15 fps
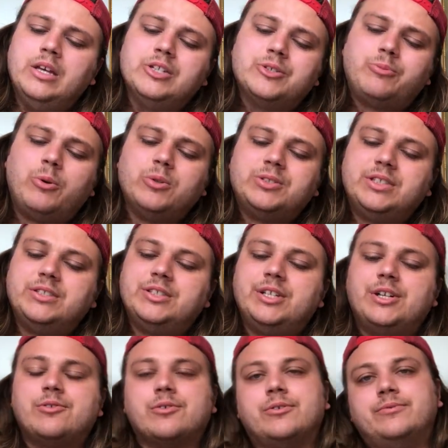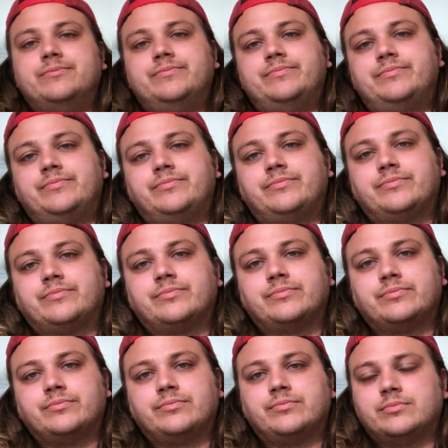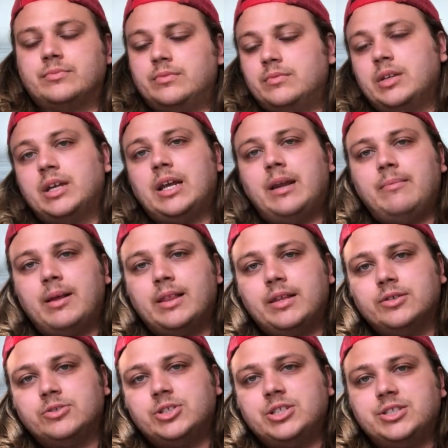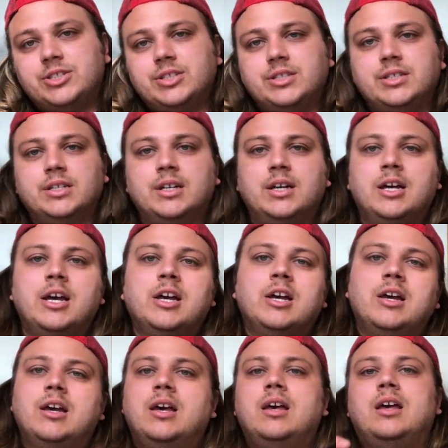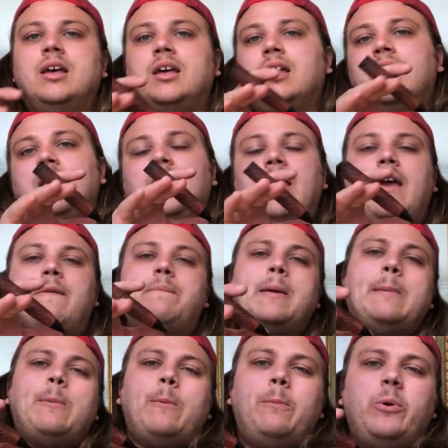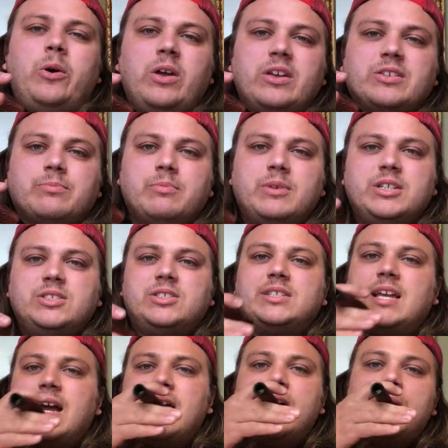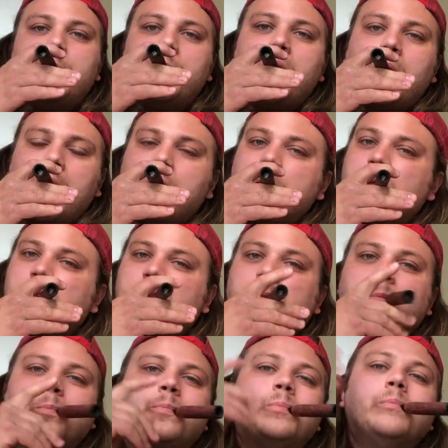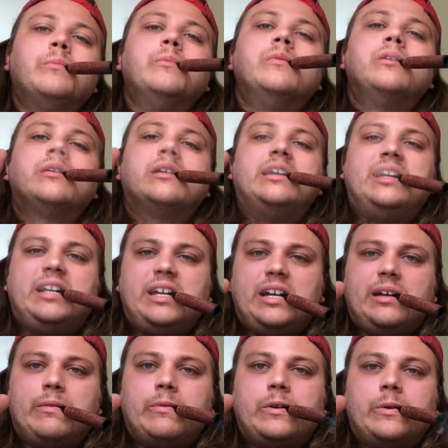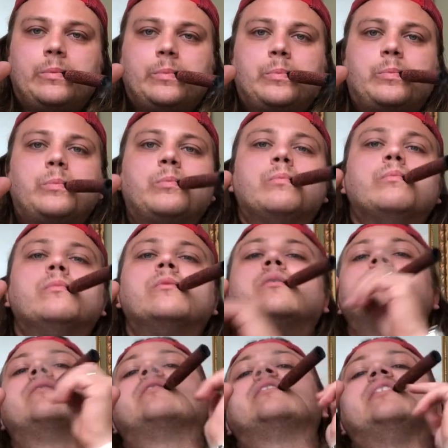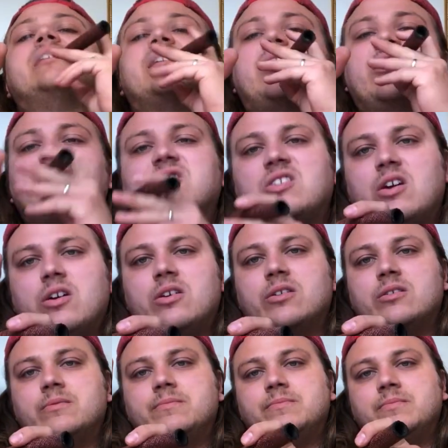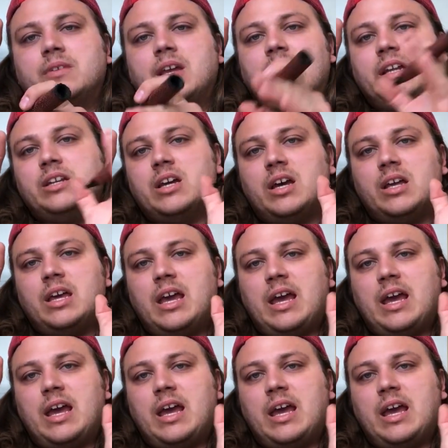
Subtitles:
Sports in general. Looking at my little cheat sheet. If people put as much time and effort and concern into